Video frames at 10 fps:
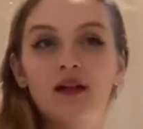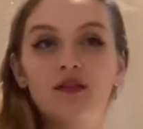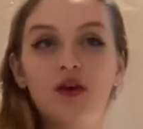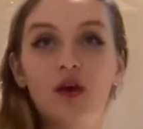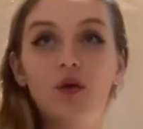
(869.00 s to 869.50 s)

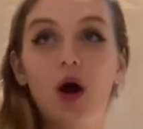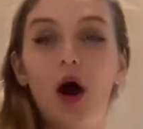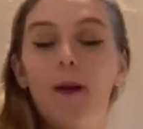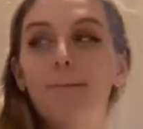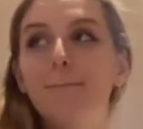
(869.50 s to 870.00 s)
to
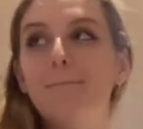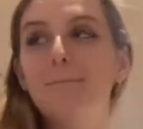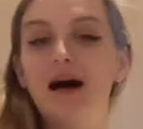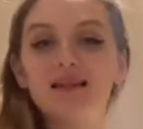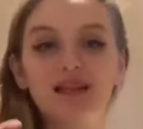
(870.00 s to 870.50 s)
a
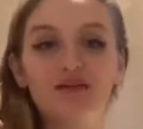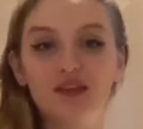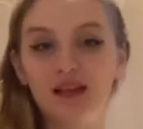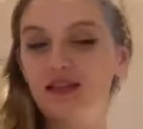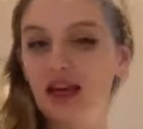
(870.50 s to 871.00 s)
massive
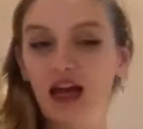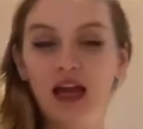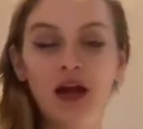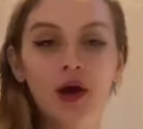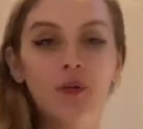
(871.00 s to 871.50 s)

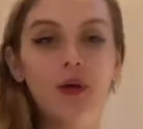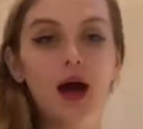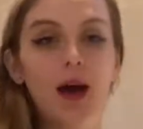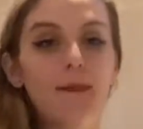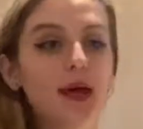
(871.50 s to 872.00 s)
city
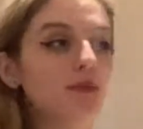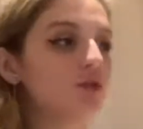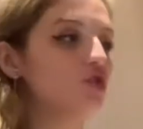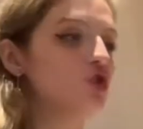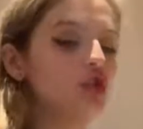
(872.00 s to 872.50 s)
where people
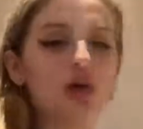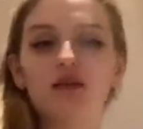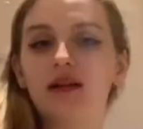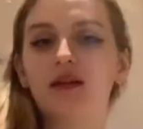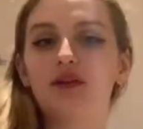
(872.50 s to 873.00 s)
are just
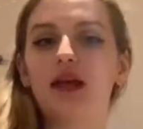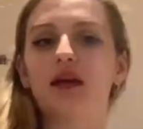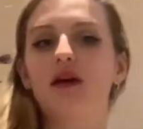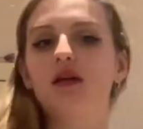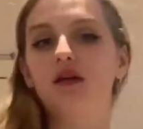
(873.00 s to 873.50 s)
used to living here,
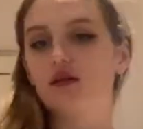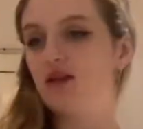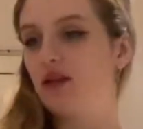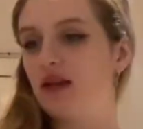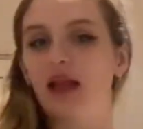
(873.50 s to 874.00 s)
they're used
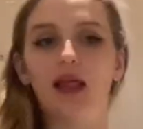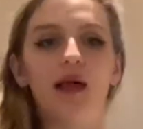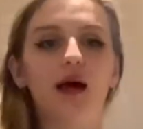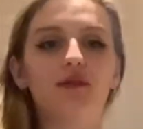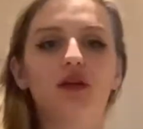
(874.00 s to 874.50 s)
to the daily
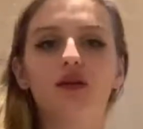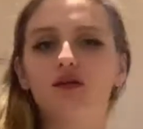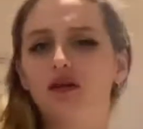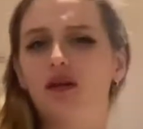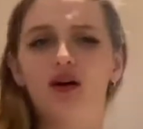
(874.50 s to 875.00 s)
life, they're
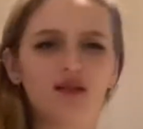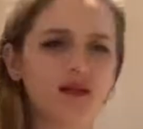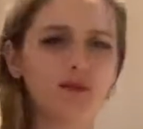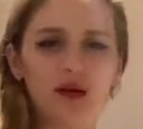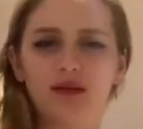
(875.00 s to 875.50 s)
used to the
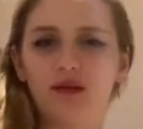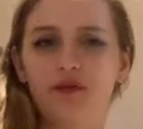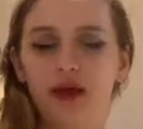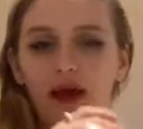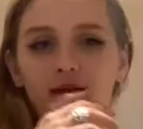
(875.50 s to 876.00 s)
hustle and bustle of
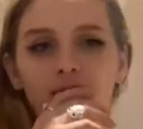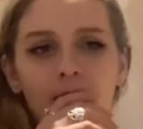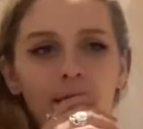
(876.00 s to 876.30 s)
things.